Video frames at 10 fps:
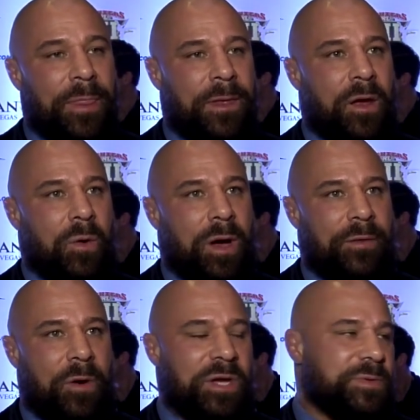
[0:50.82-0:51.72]
you know,
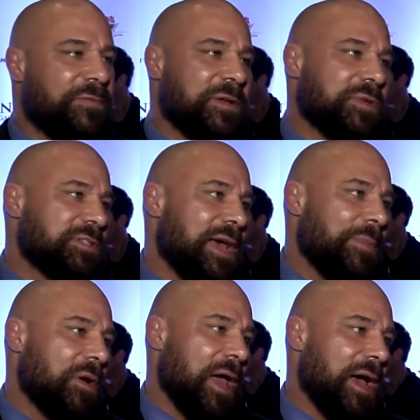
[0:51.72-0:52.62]
I've always been friends with the
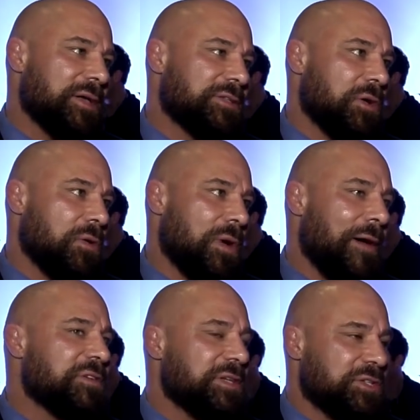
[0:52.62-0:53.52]
tap out guys. So
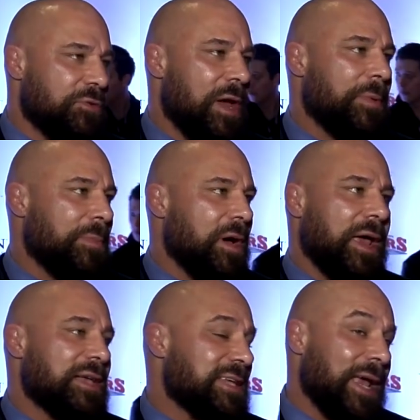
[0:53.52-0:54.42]
obviously Scrape and
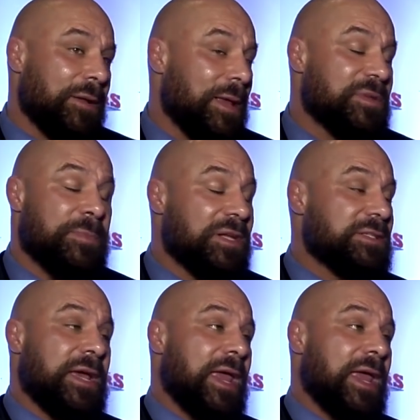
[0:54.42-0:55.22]
Punk Ass, I hang out with them as much as